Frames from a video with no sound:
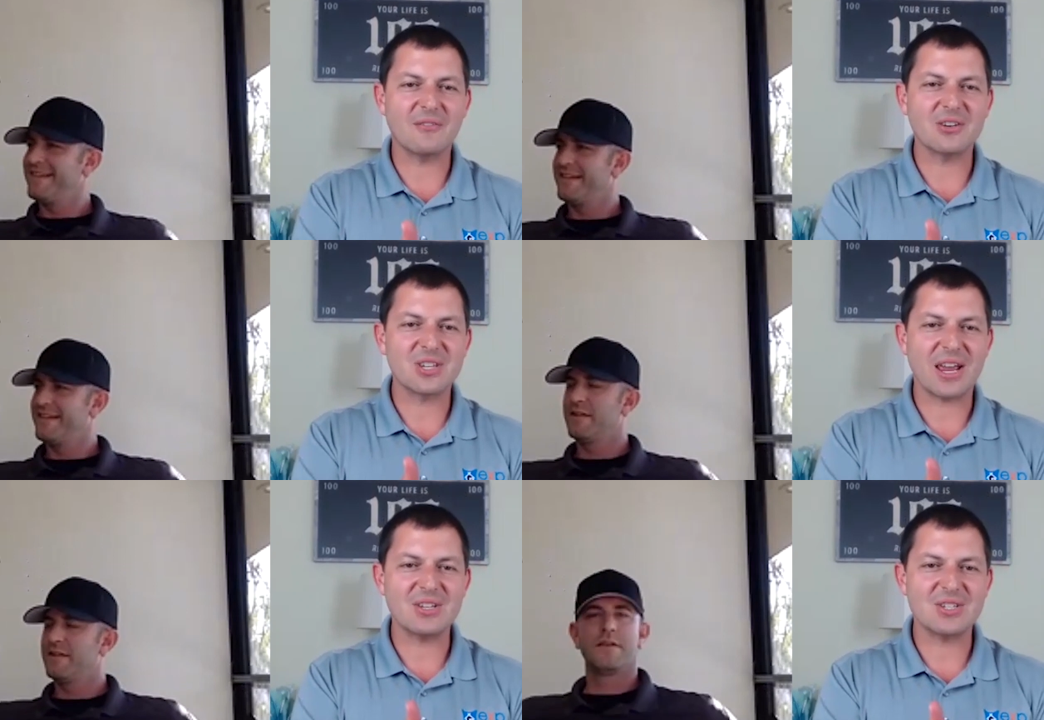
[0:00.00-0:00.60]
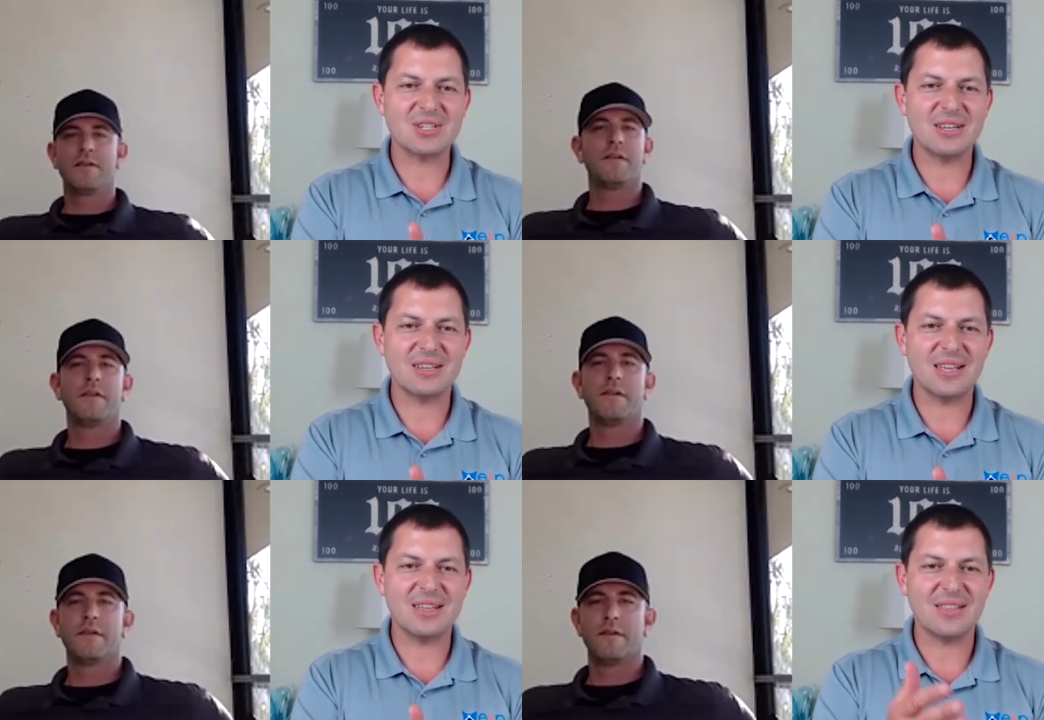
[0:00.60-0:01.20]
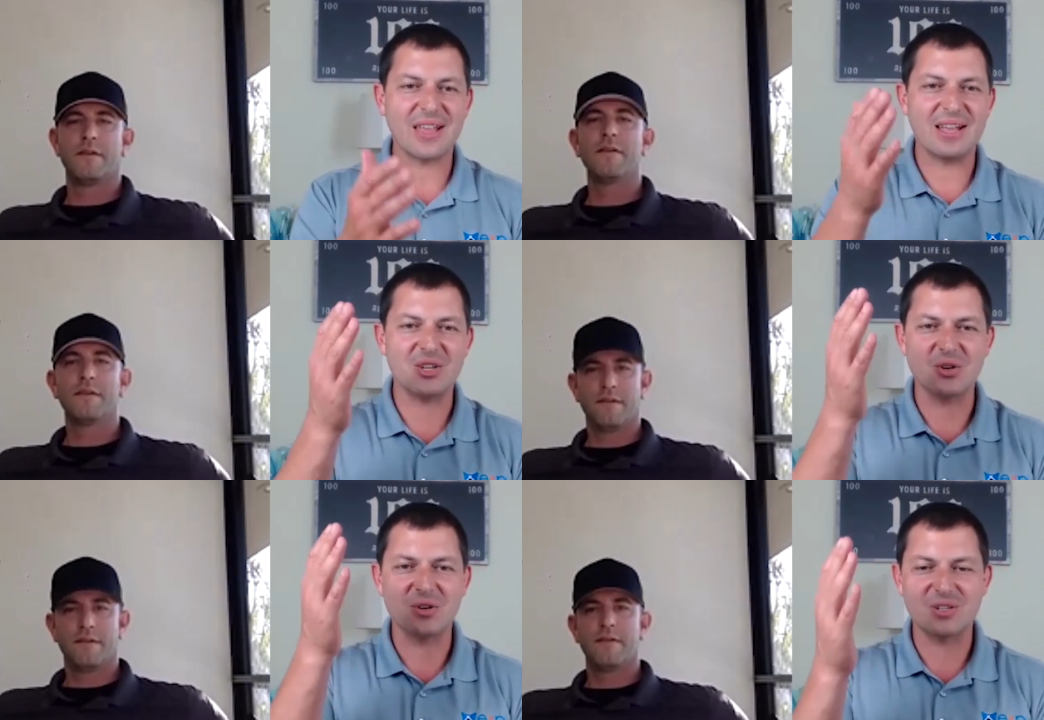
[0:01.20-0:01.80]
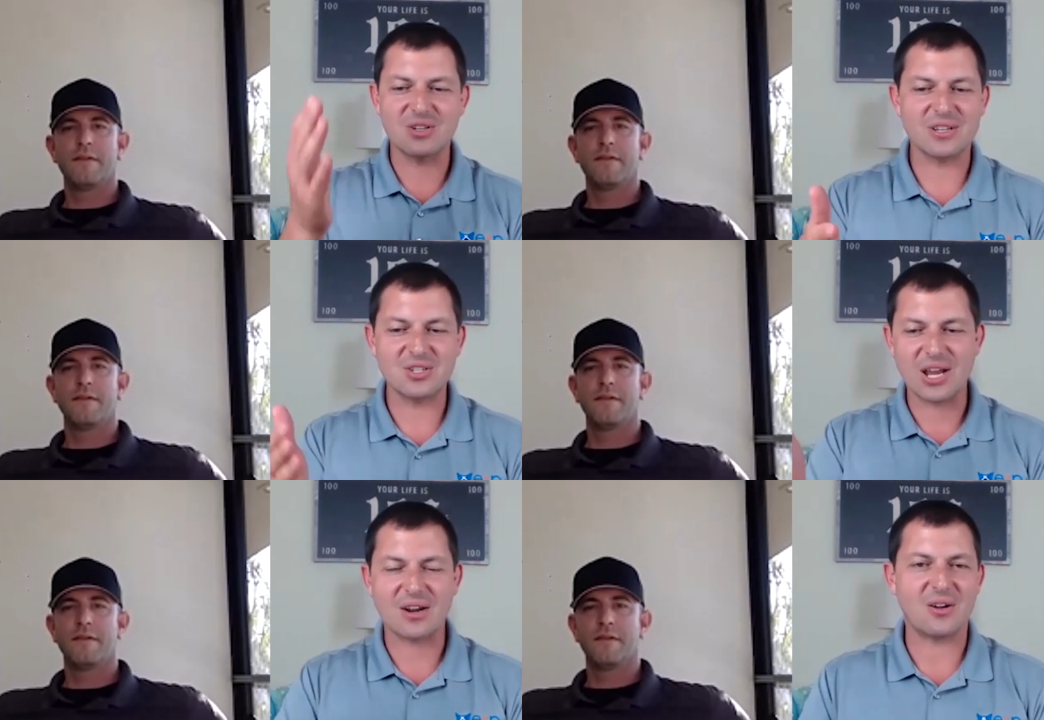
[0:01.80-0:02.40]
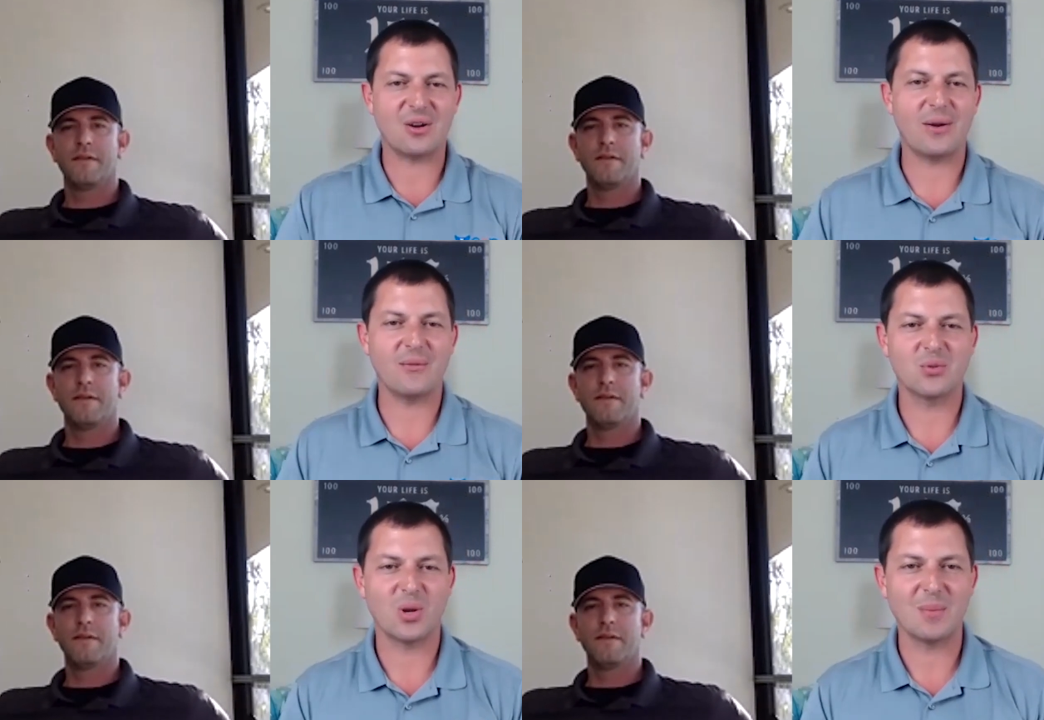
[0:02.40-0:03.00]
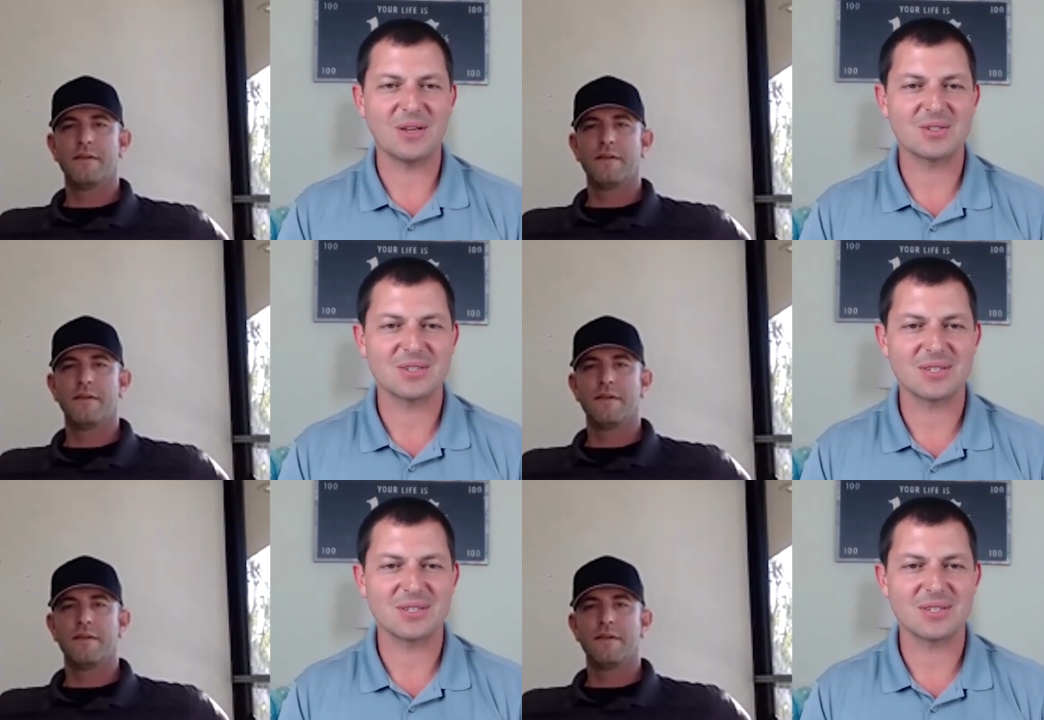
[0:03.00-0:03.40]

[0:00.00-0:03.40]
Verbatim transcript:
Speaker 1: conversation, and, and like you're going to check on her every three months